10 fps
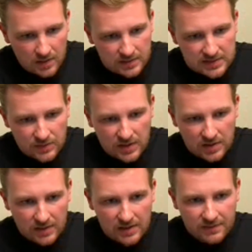See what
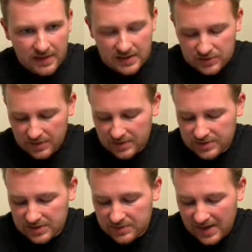career and financial
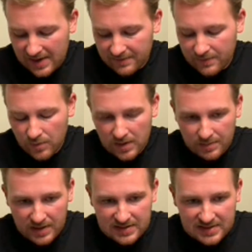energies we have for
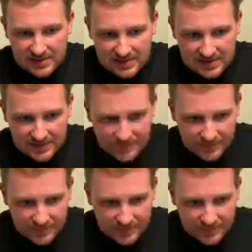Pisces.